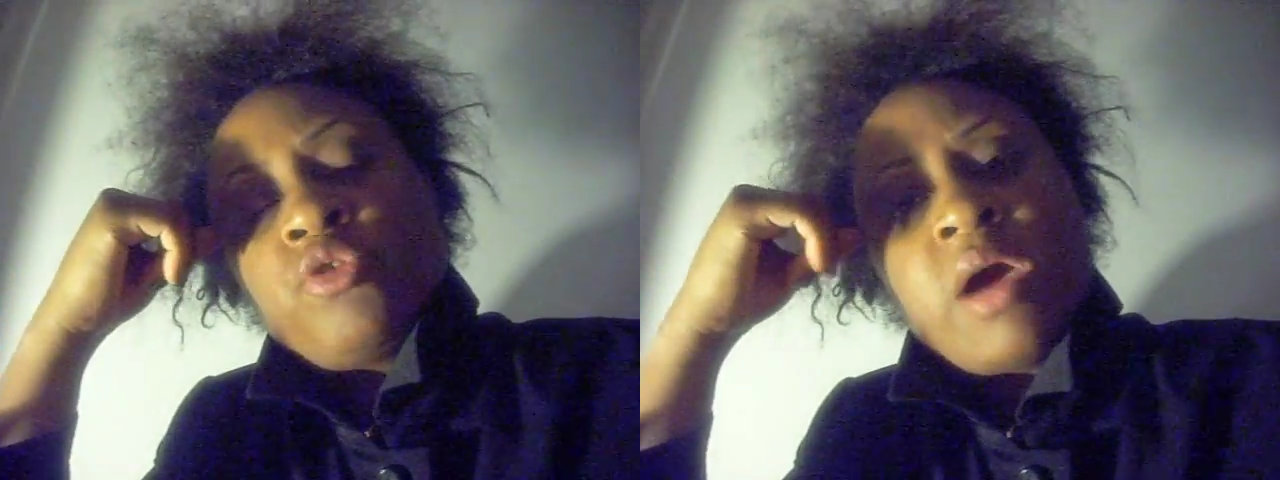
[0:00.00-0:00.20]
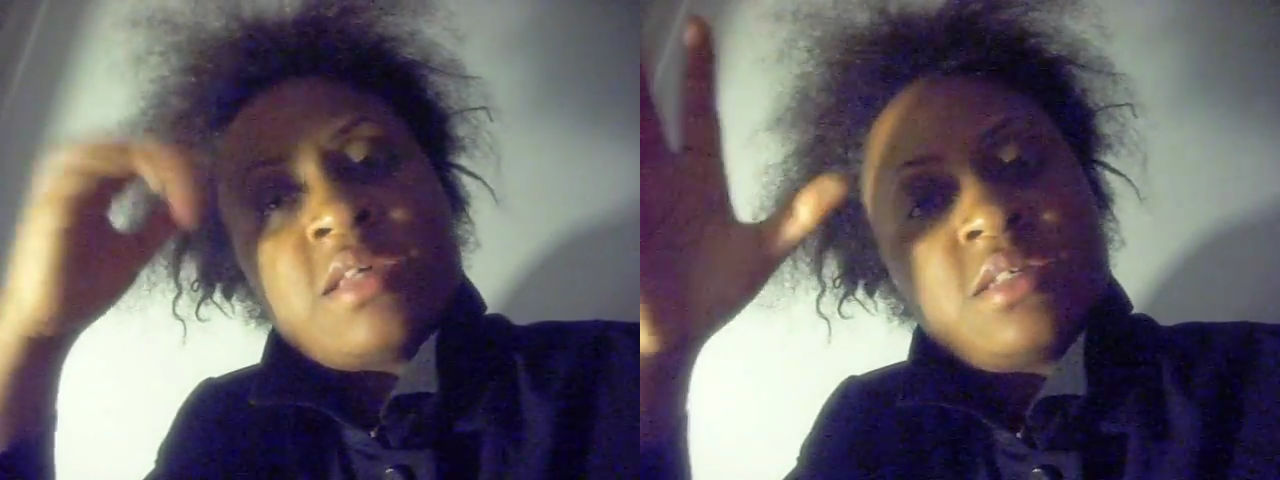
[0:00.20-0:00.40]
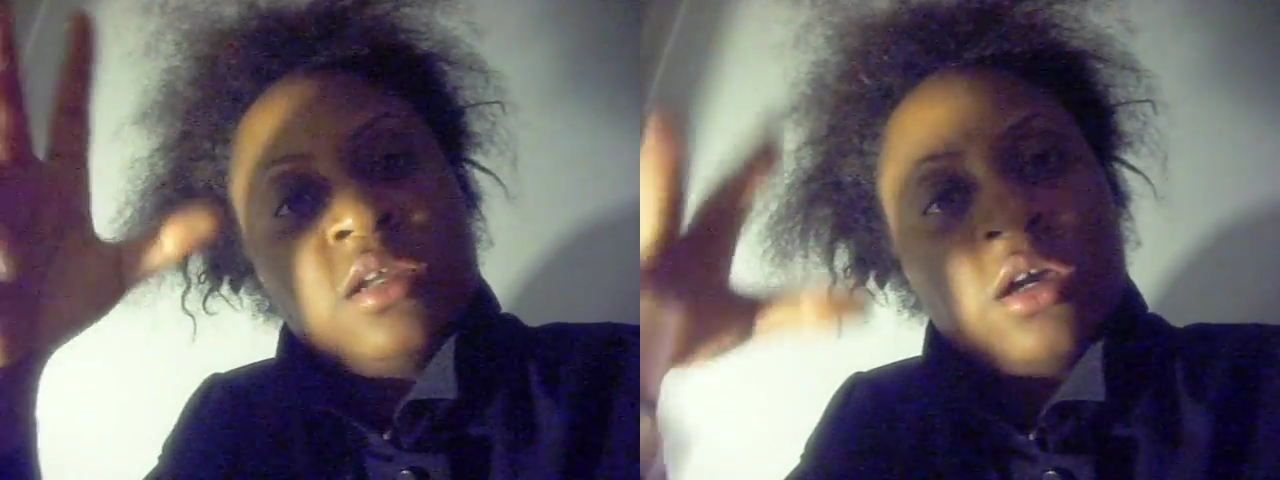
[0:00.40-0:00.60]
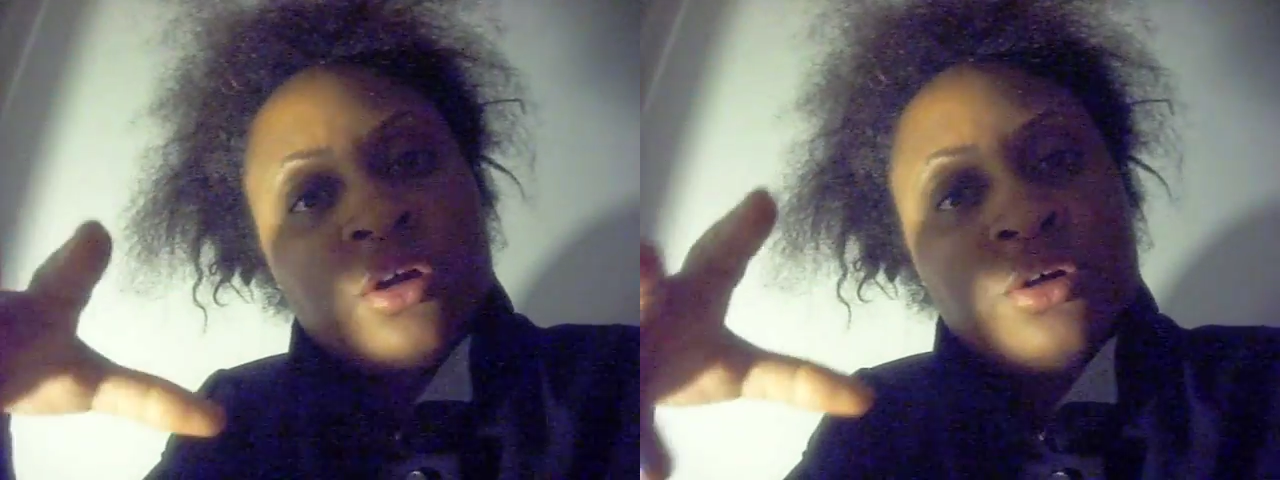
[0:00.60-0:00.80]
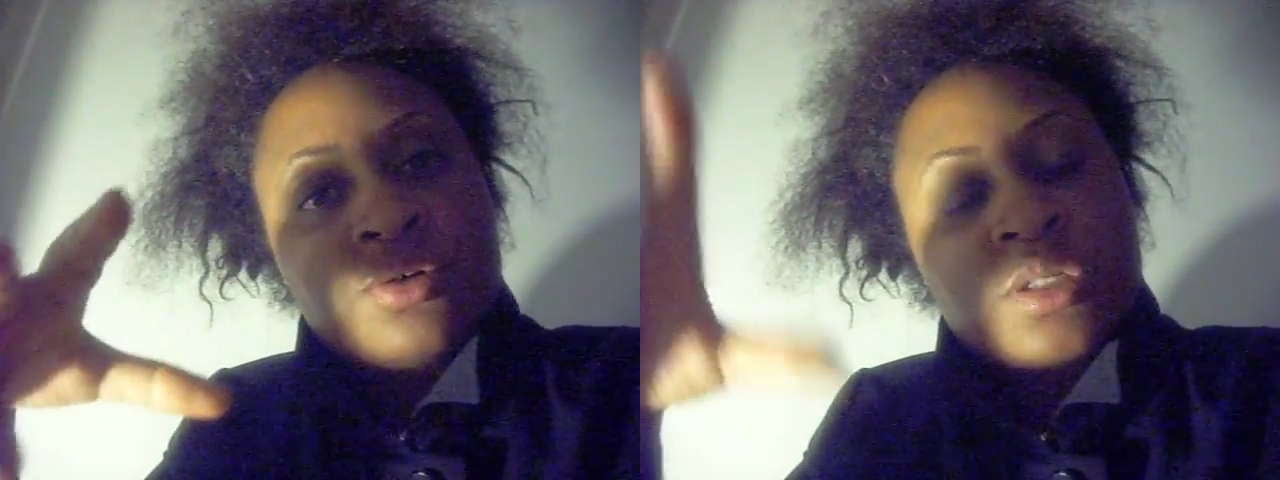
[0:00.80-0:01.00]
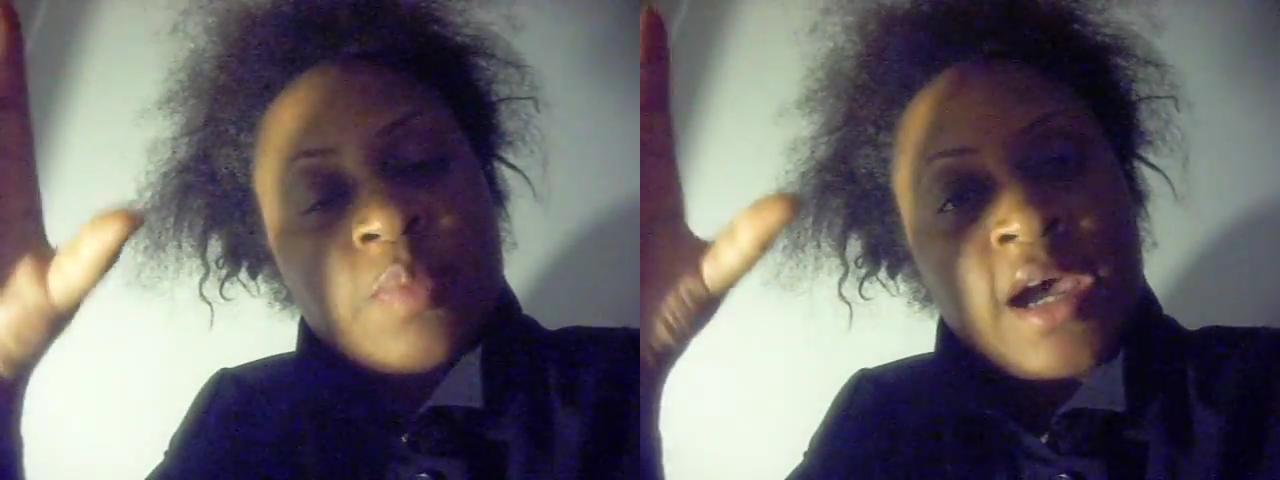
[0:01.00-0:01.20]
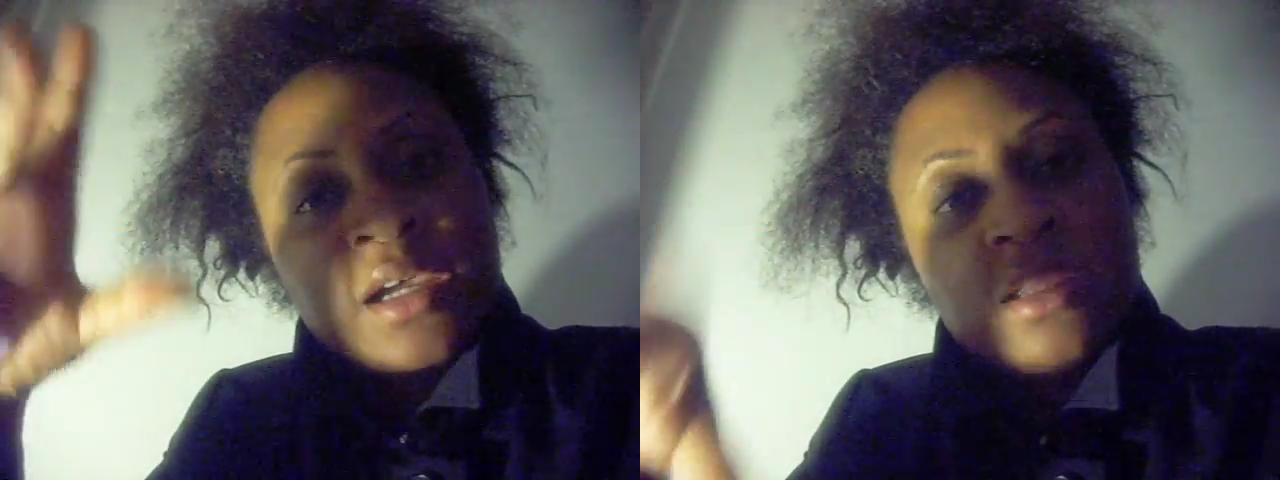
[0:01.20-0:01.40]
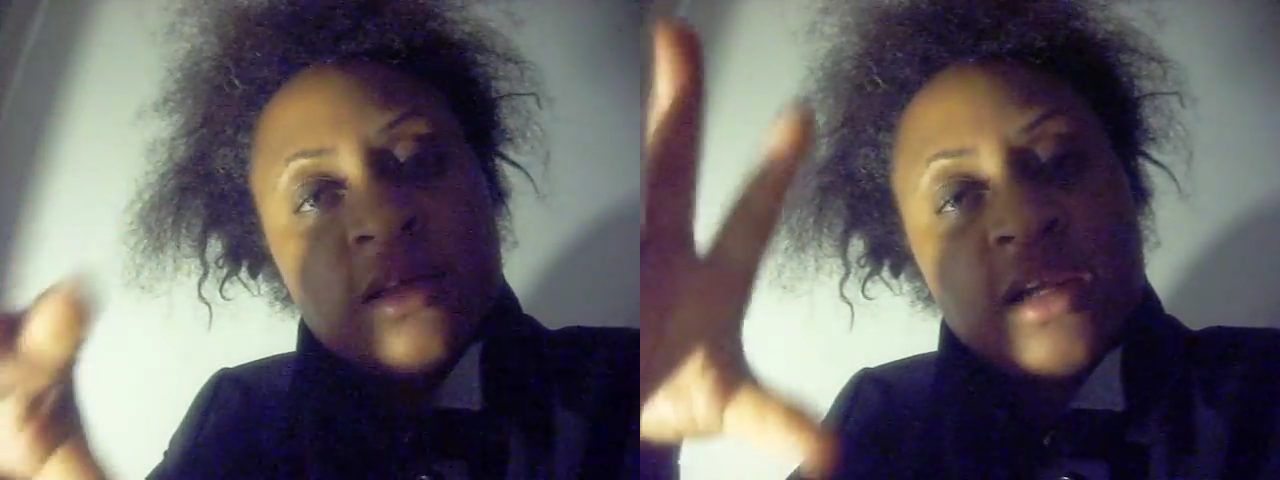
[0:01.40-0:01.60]
grassy narrows back
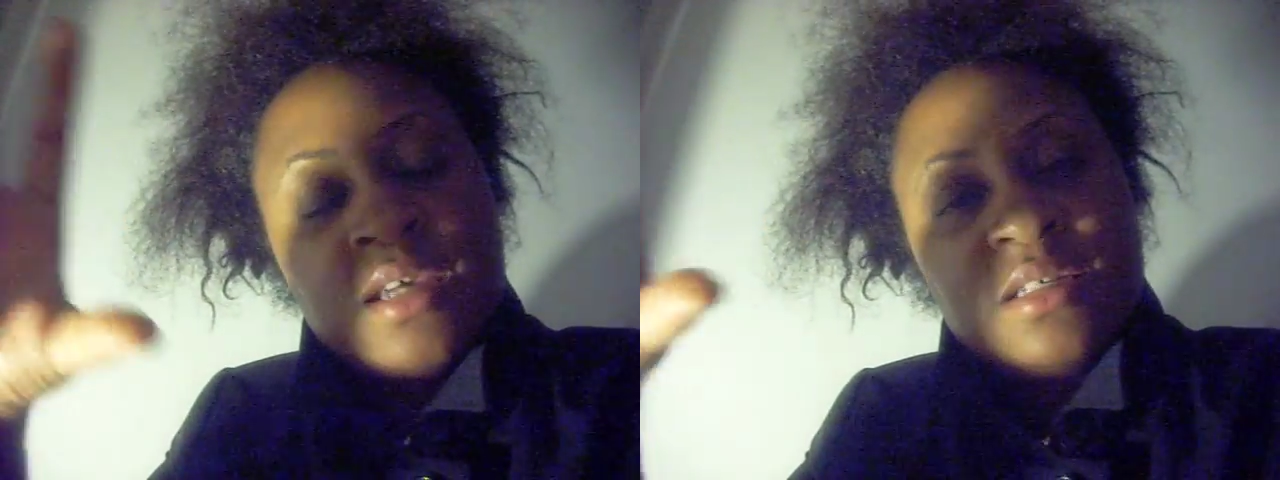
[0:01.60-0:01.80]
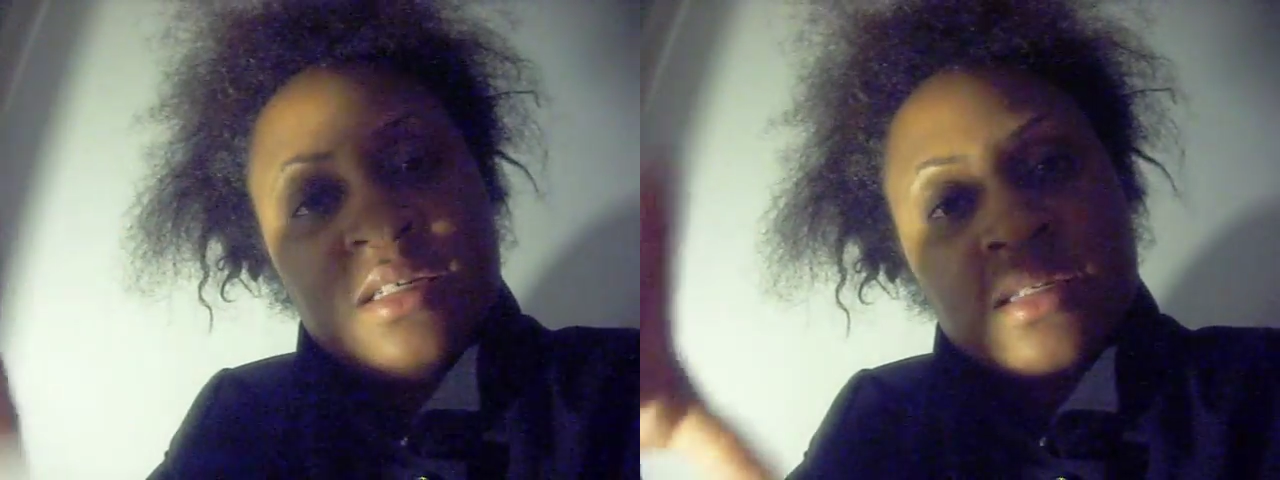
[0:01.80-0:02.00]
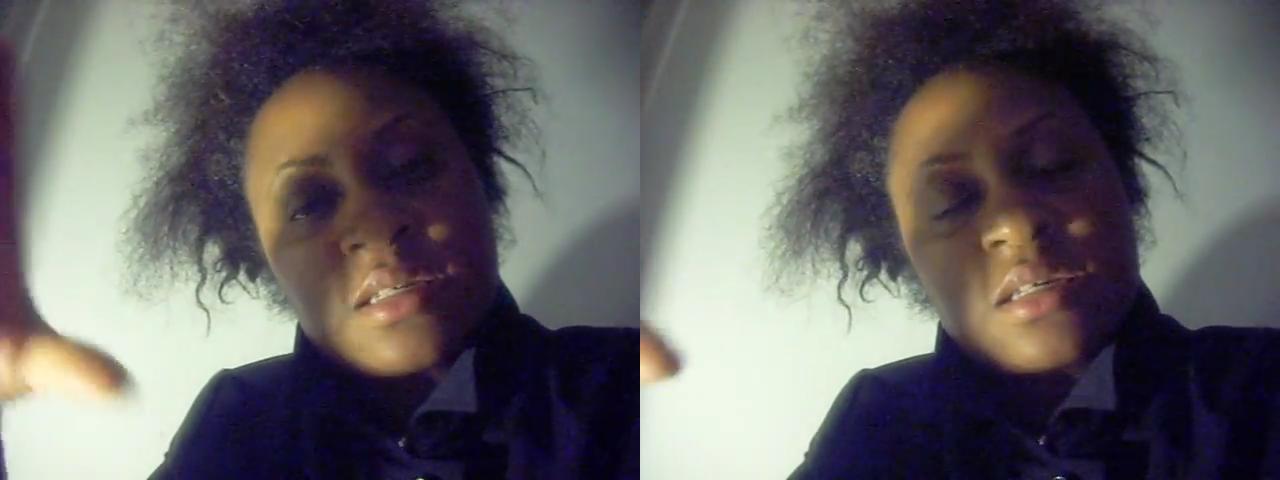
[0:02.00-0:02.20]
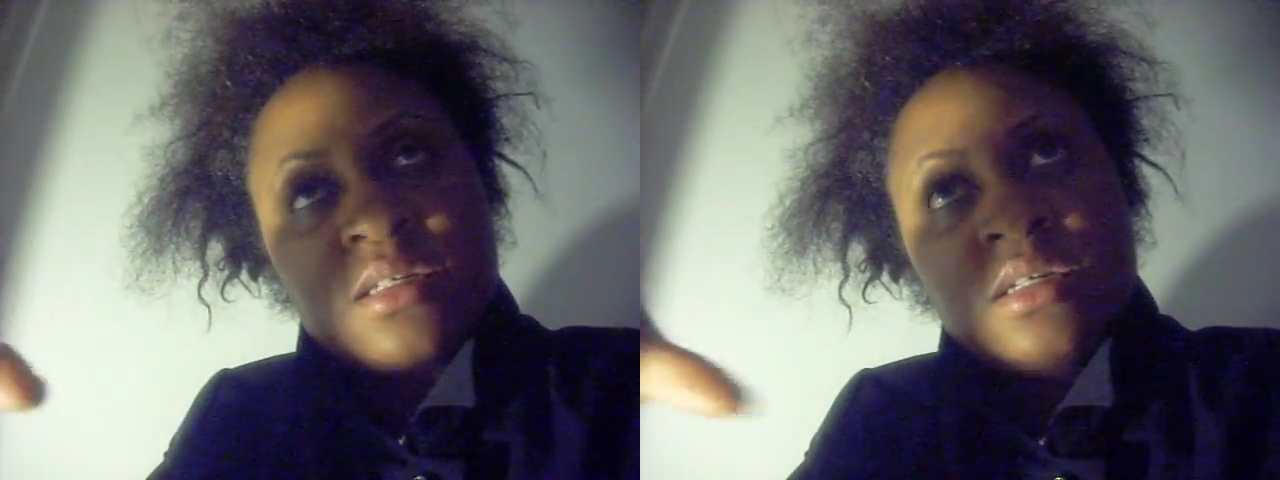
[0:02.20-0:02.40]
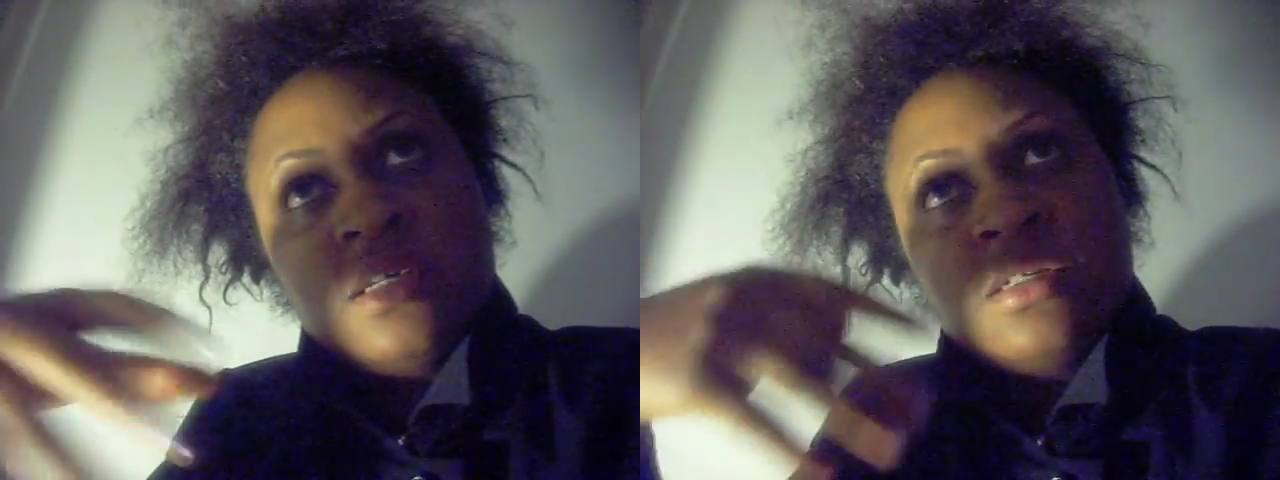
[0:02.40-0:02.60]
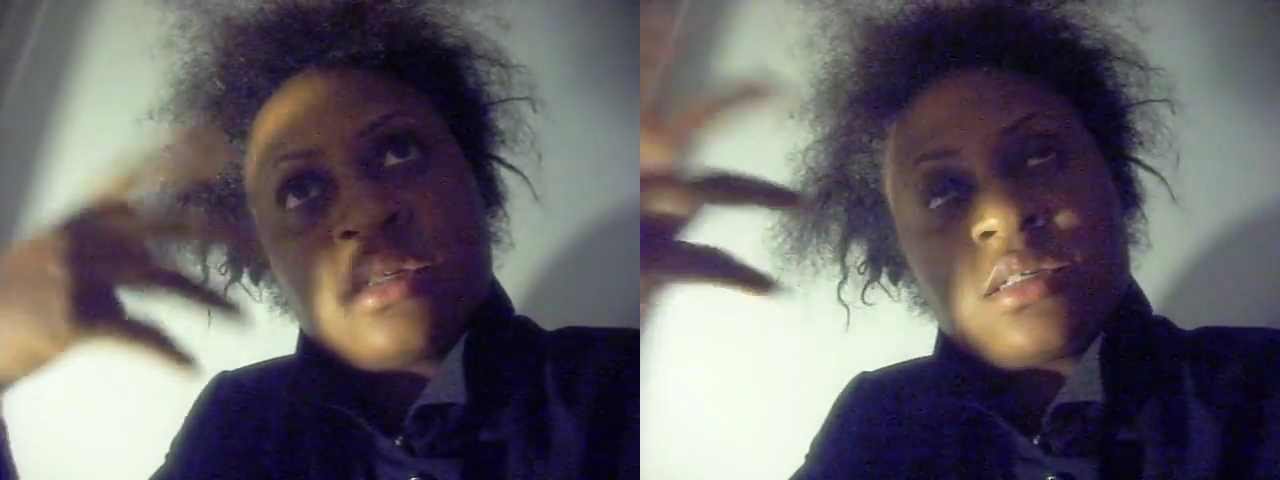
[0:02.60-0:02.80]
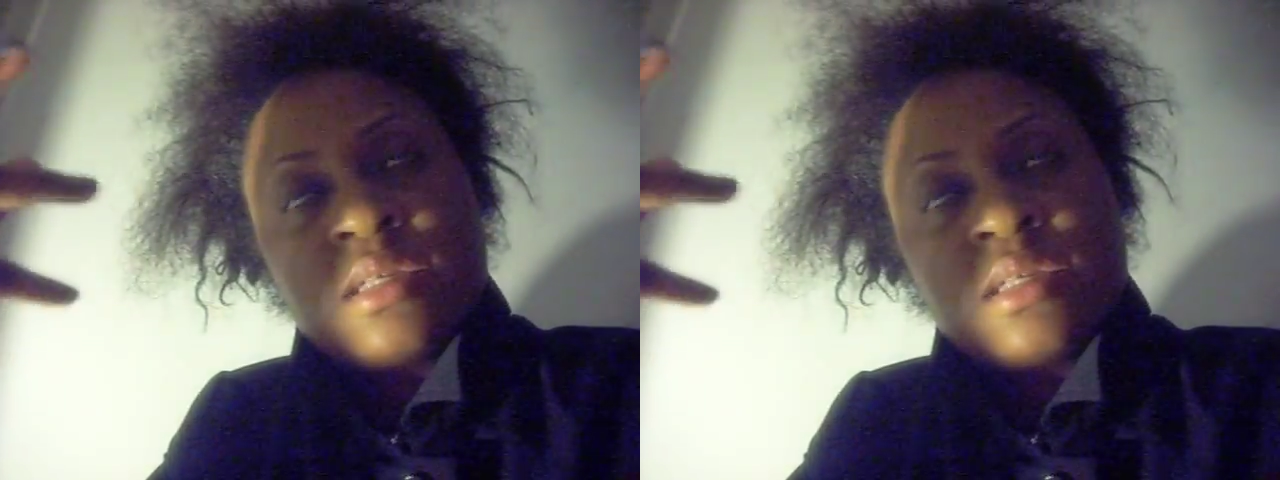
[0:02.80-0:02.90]
in the nineteen sixties,